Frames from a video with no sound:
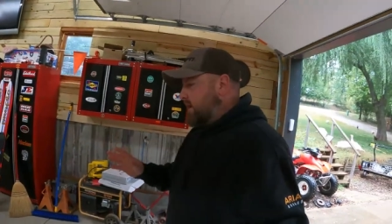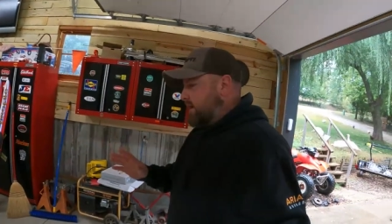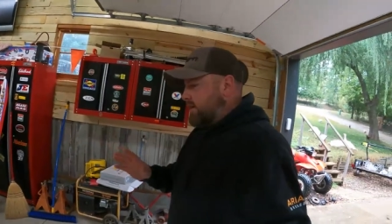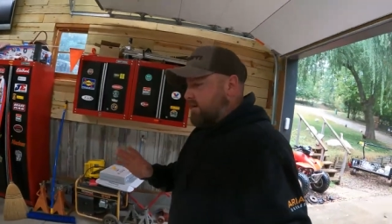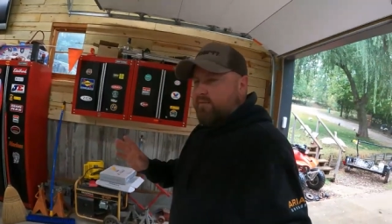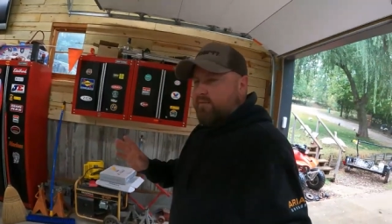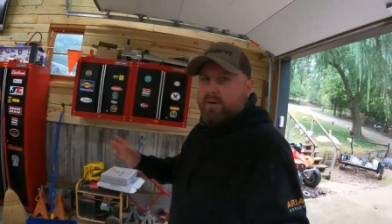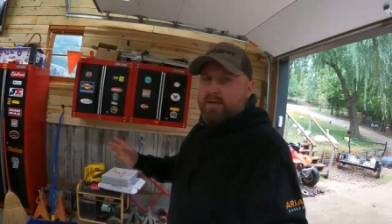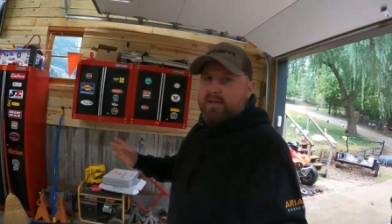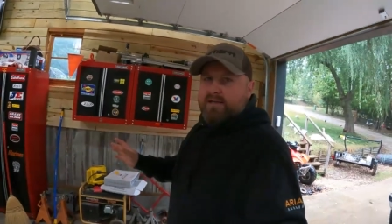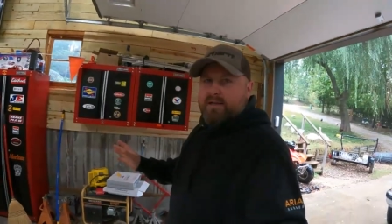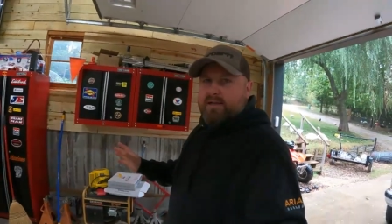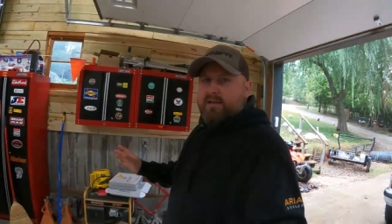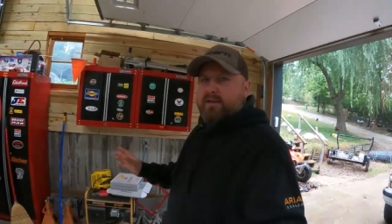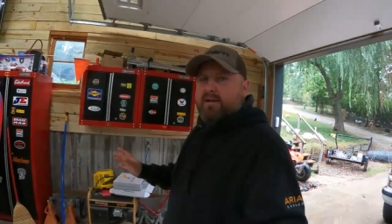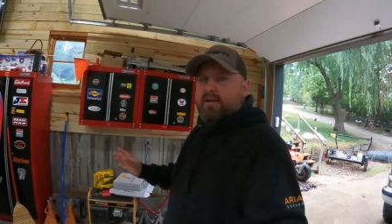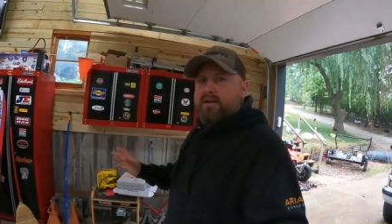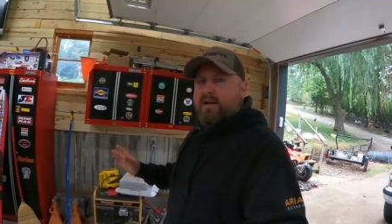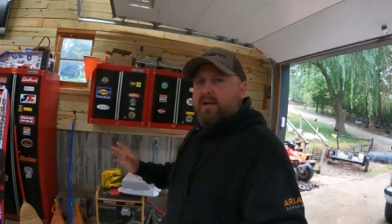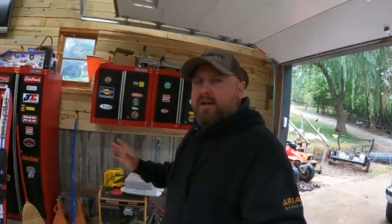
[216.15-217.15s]
Not everybody's
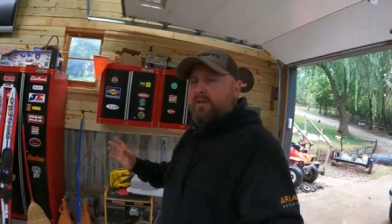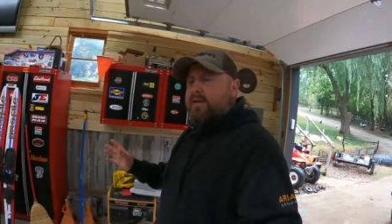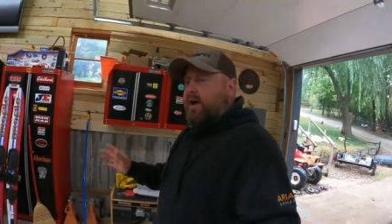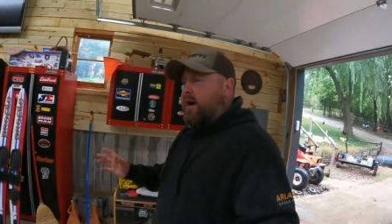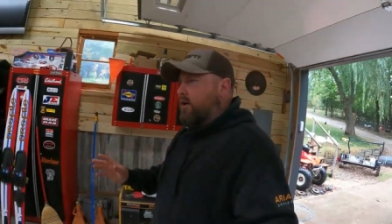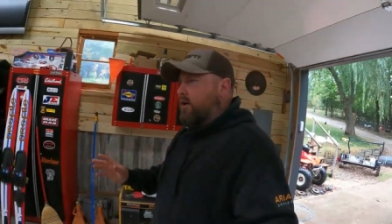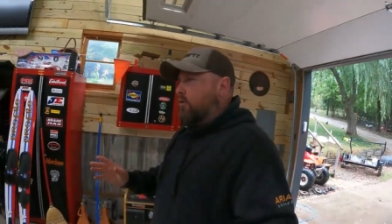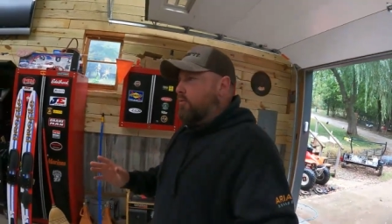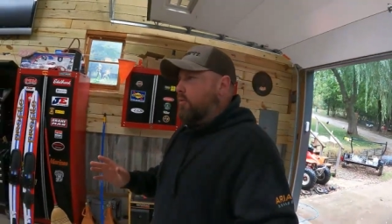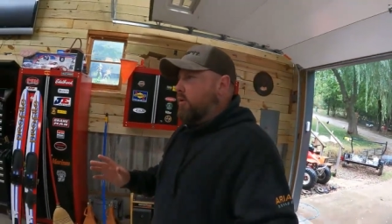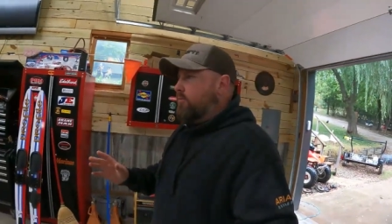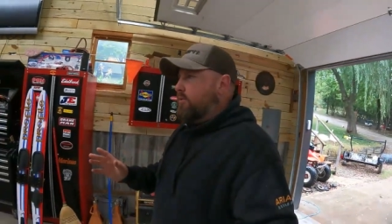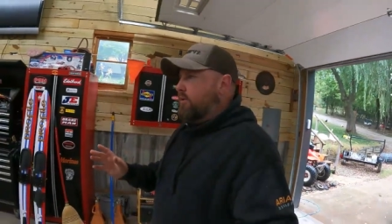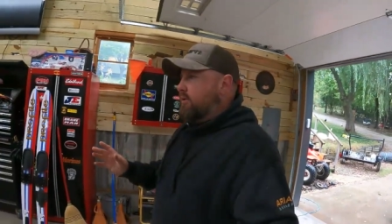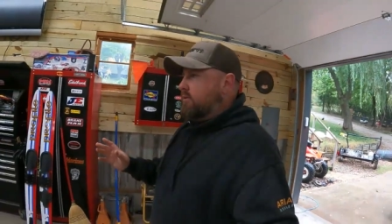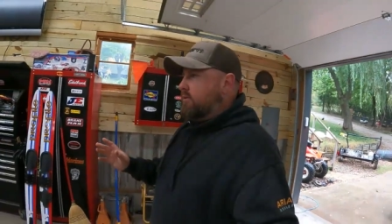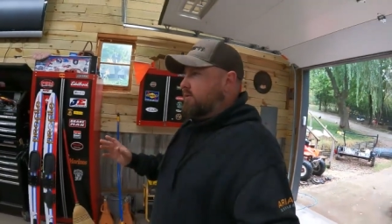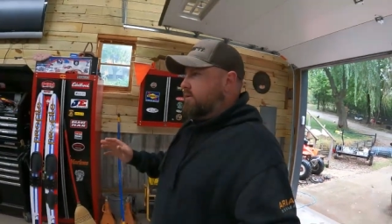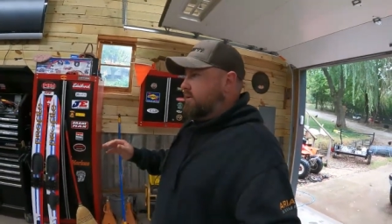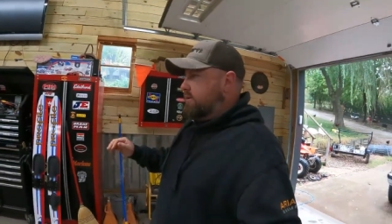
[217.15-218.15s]
into the
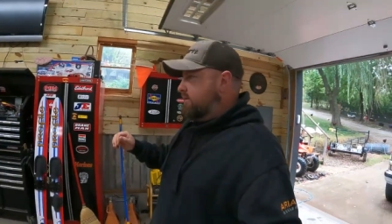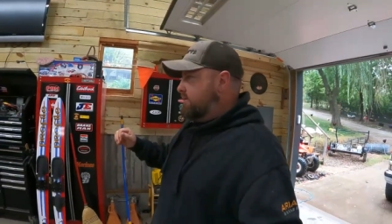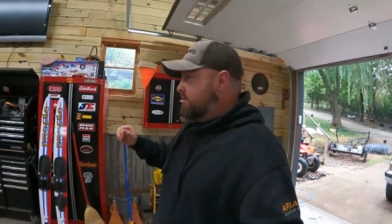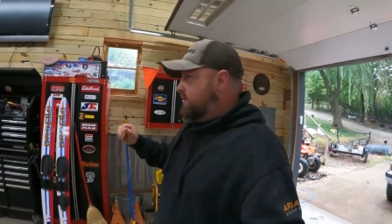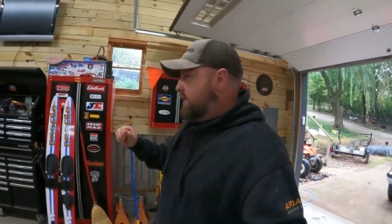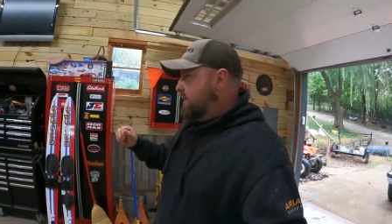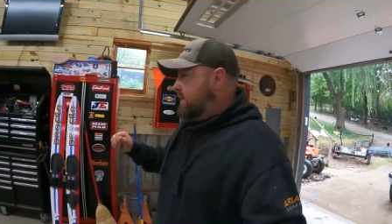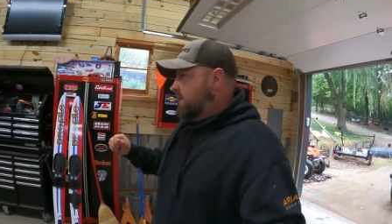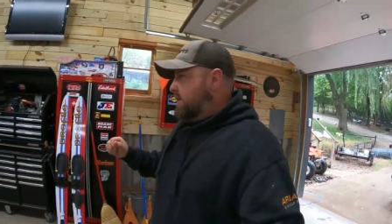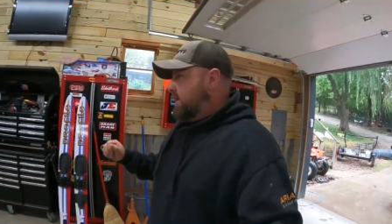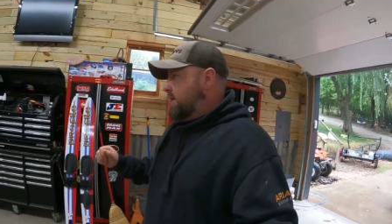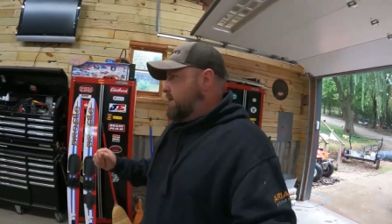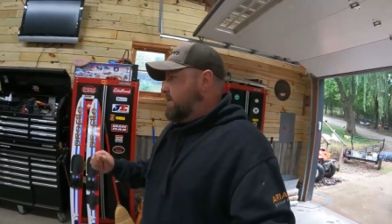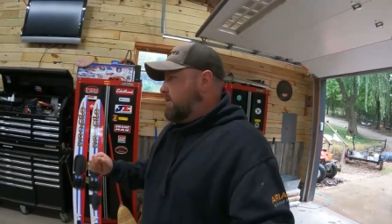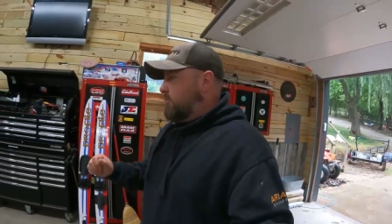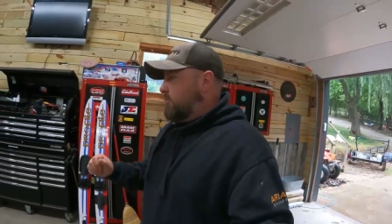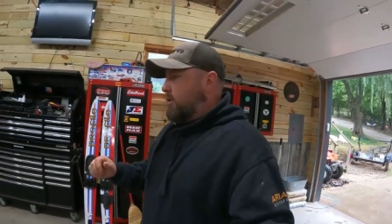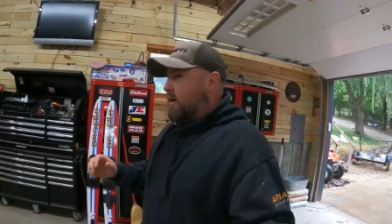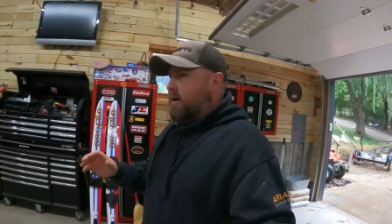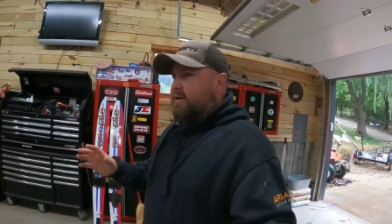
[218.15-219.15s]
automobiles and
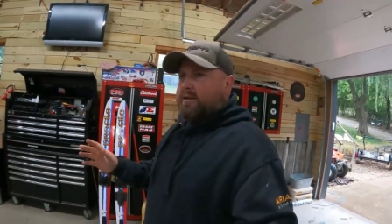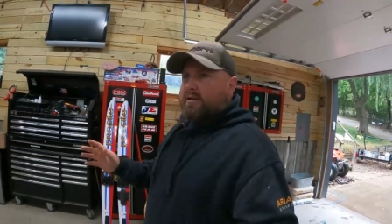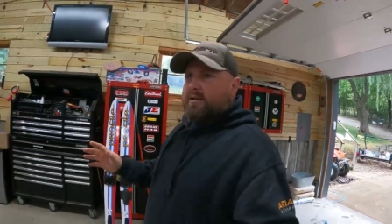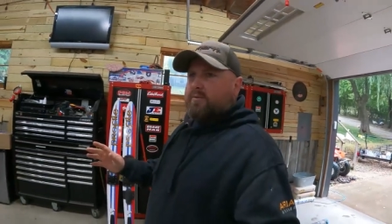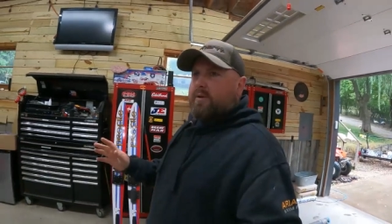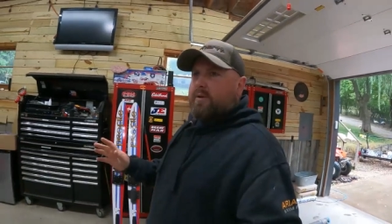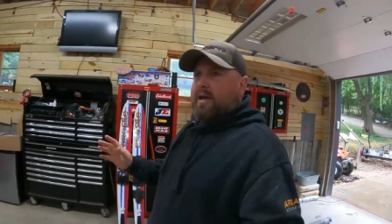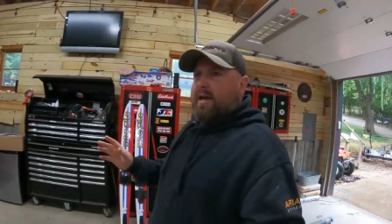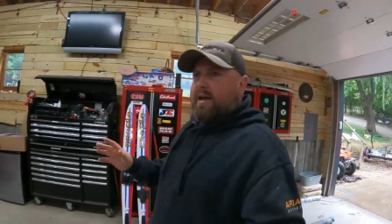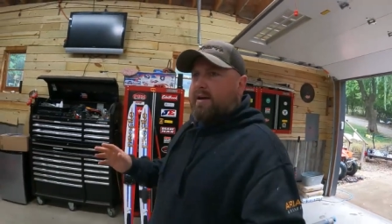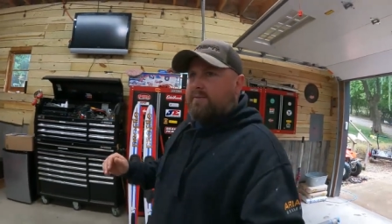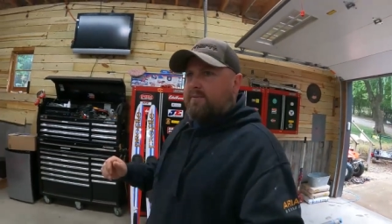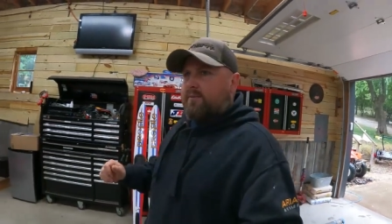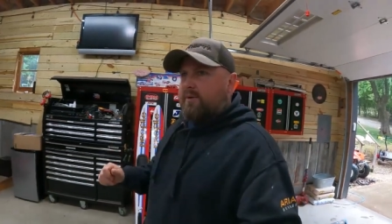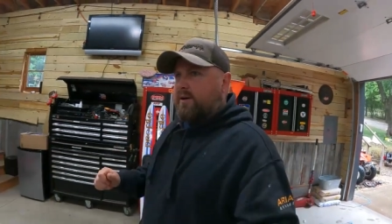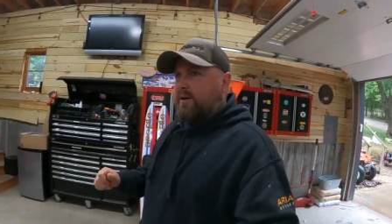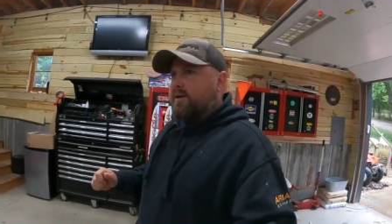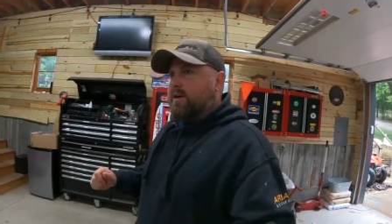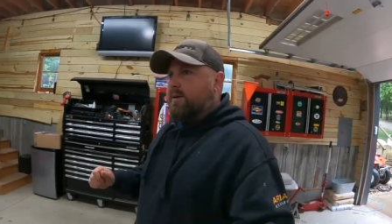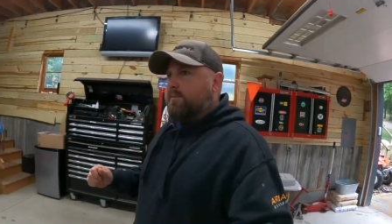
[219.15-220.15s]
and the projects we have
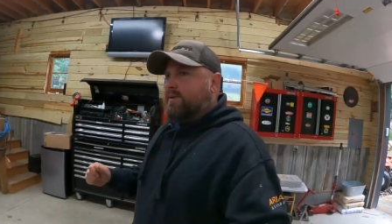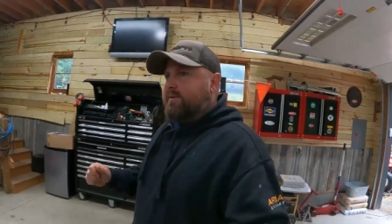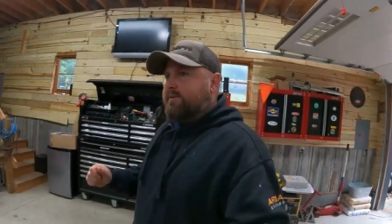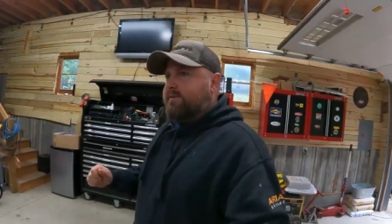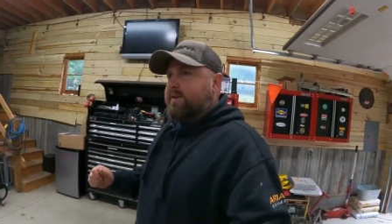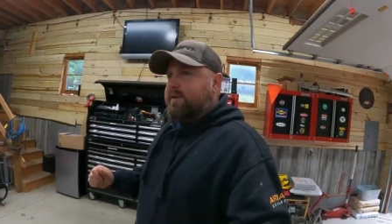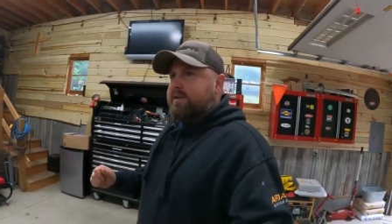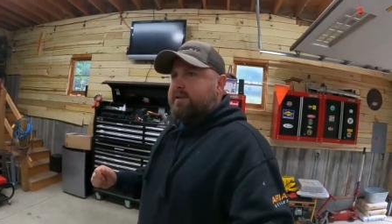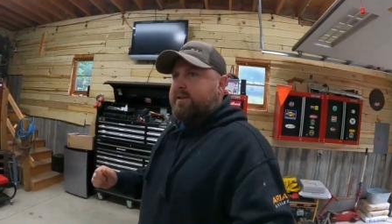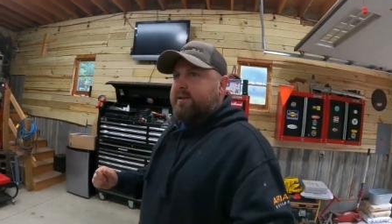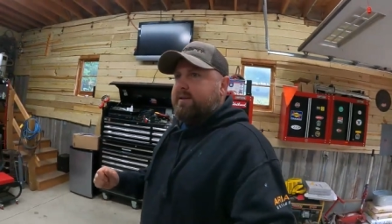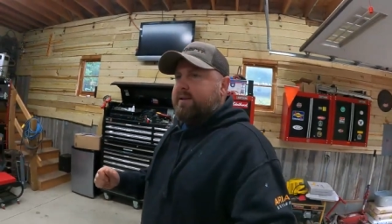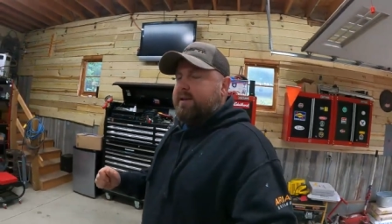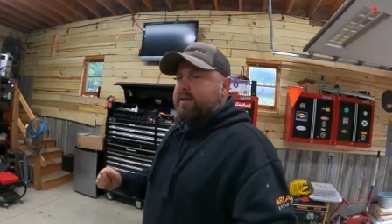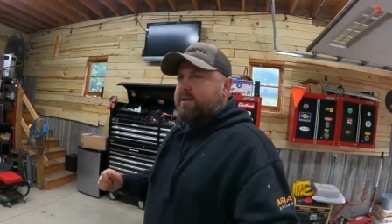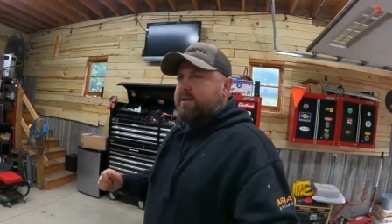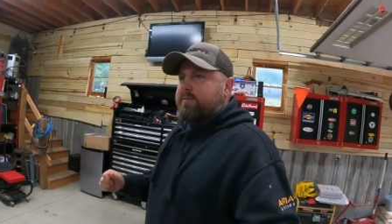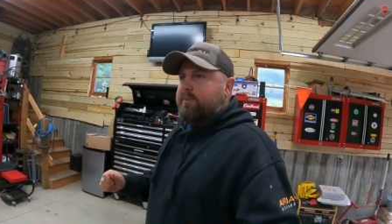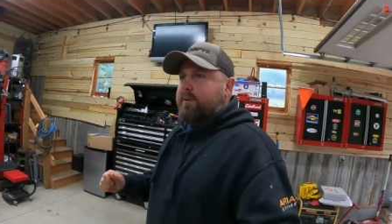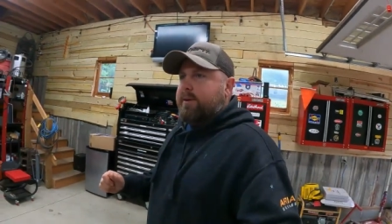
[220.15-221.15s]
when it comes to fixing things.